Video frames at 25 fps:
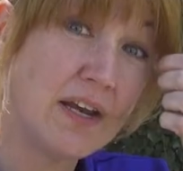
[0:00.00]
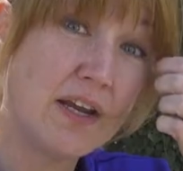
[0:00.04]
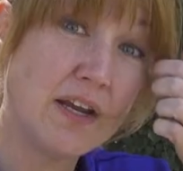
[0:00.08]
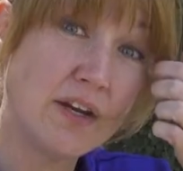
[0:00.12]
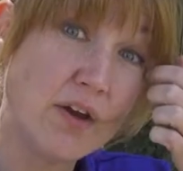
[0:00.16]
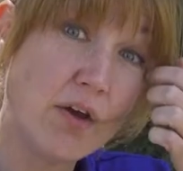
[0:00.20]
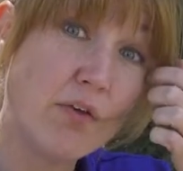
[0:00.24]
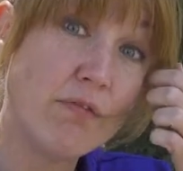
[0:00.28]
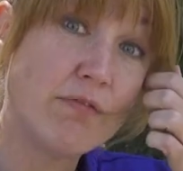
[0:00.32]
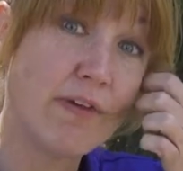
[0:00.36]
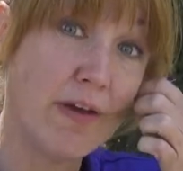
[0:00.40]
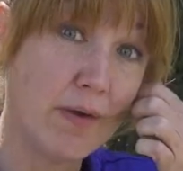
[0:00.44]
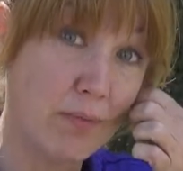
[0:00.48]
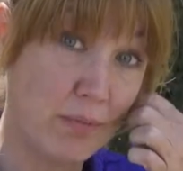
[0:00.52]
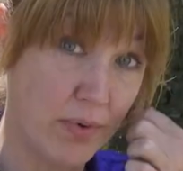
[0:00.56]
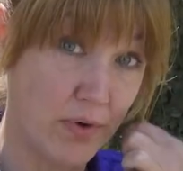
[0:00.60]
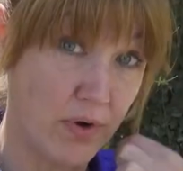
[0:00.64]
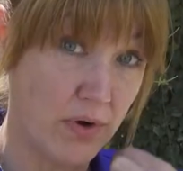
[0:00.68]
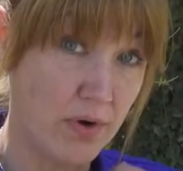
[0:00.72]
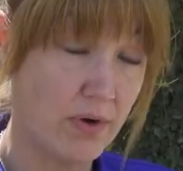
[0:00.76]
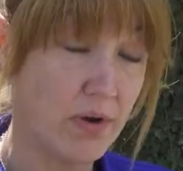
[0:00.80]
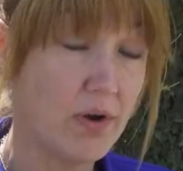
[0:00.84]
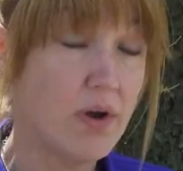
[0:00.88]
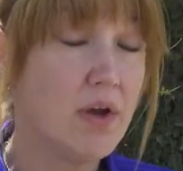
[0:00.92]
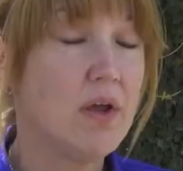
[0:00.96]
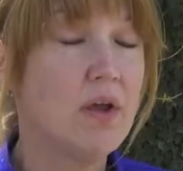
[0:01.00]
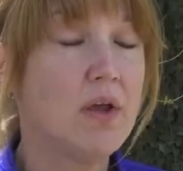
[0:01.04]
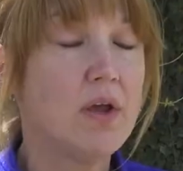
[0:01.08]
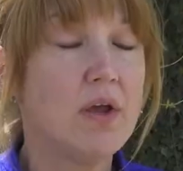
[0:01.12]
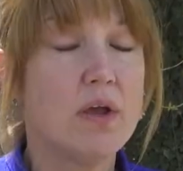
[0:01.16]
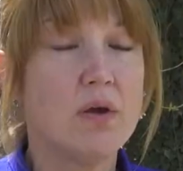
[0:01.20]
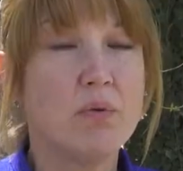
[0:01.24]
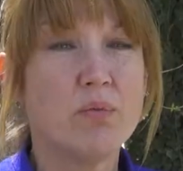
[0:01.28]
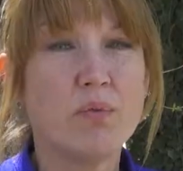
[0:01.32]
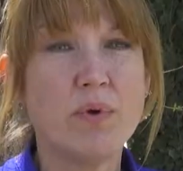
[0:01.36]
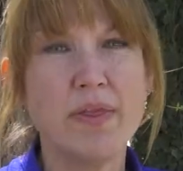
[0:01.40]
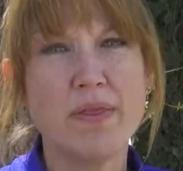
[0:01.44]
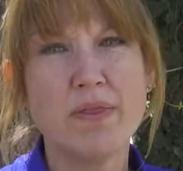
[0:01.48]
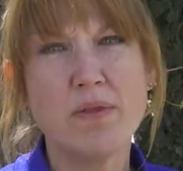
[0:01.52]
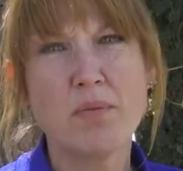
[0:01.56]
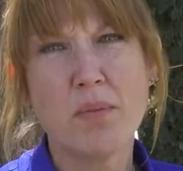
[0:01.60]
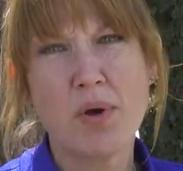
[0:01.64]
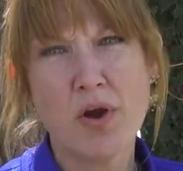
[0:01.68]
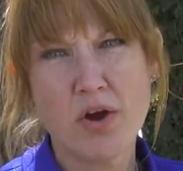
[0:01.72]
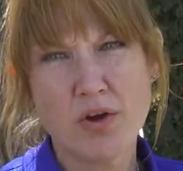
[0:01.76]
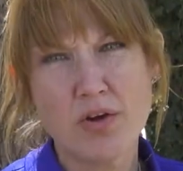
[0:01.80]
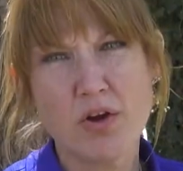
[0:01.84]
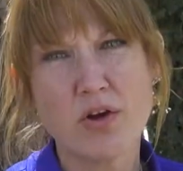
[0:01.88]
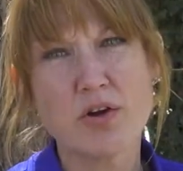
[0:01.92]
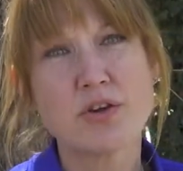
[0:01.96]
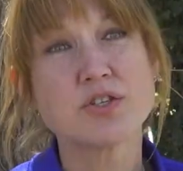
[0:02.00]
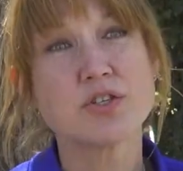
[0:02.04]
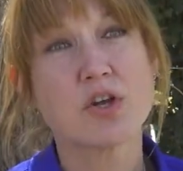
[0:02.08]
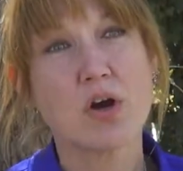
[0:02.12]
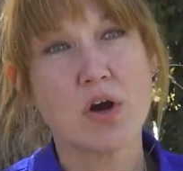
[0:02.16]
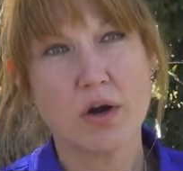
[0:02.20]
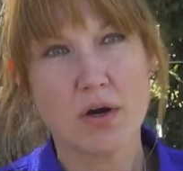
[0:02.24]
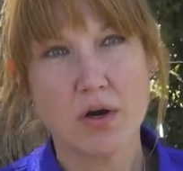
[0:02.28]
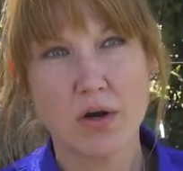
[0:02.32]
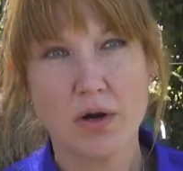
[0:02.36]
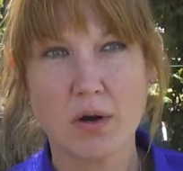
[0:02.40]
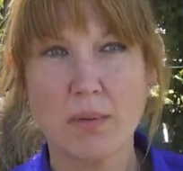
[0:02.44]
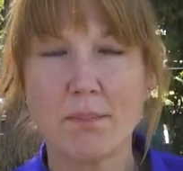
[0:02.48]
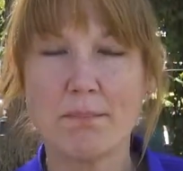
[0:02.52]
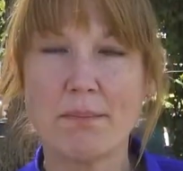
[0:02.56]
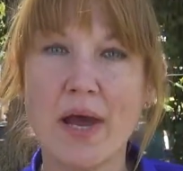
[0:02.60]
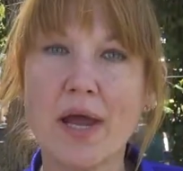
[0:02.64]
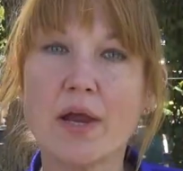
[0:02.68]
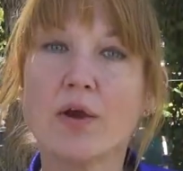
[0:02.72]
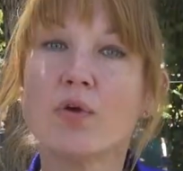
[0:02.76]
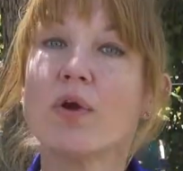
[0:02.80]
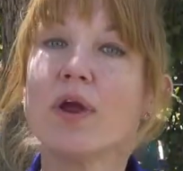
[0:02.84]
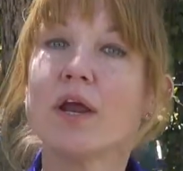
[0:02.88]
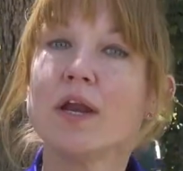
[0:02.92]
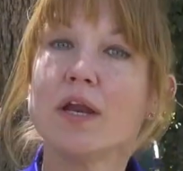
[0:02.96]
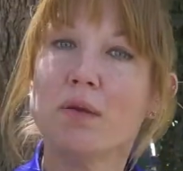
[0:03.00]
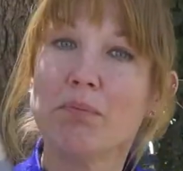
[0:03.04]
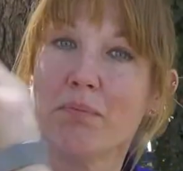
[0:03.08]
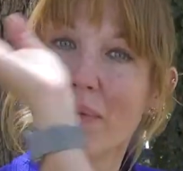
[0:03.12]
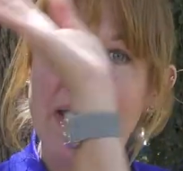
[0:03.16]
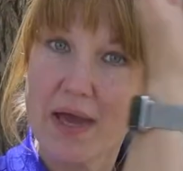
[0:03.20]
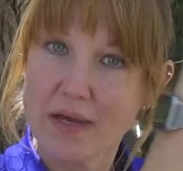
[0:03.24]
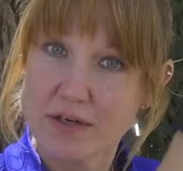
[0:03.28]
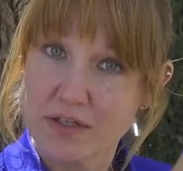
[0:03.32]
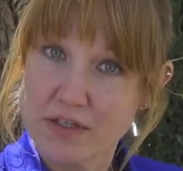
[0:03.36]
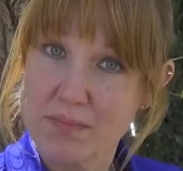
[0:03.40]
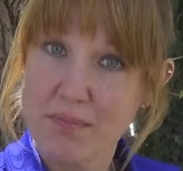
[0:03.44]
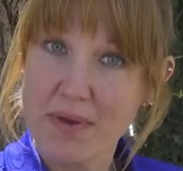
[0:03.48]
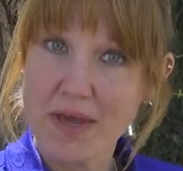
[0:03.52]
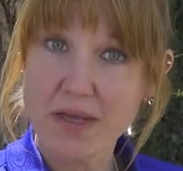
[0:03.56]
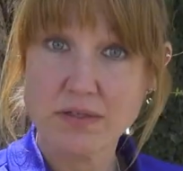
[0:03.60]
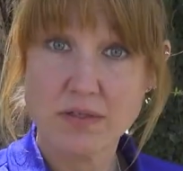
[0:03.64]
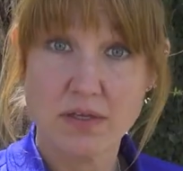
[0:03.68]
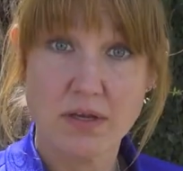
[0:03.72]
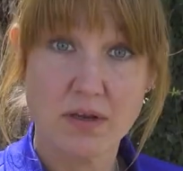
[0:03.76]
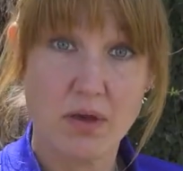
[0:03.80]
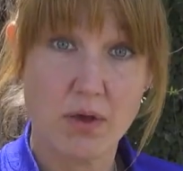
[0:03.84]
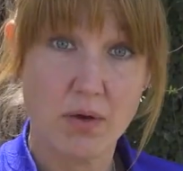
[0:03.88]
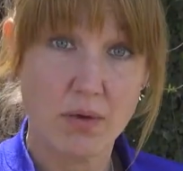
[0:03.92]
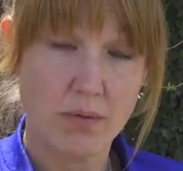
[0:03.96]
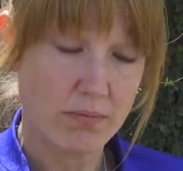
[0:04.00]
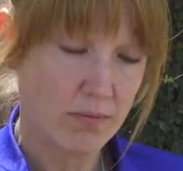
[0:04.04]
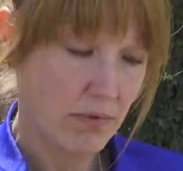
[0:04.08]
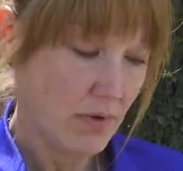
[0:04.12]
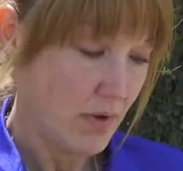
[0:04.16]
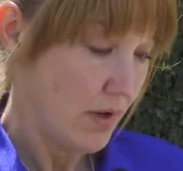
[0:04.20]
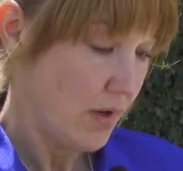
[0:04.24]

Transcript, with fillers: in November when the monarchs are migrating back to Mexico.